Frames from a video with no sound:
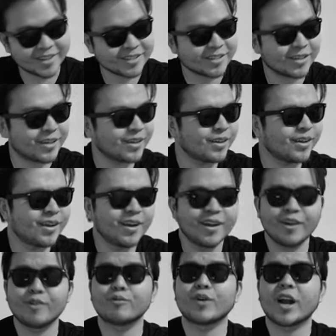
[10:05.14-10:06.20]
Let's say
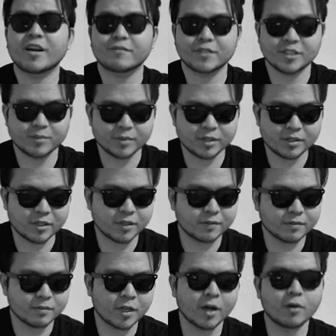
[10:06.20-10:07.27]
Raf Simons, it,
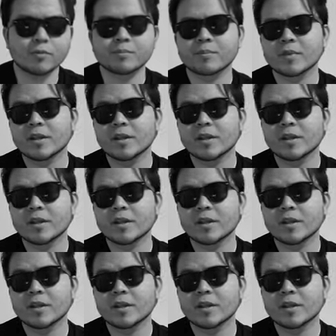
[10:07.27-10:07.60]
no,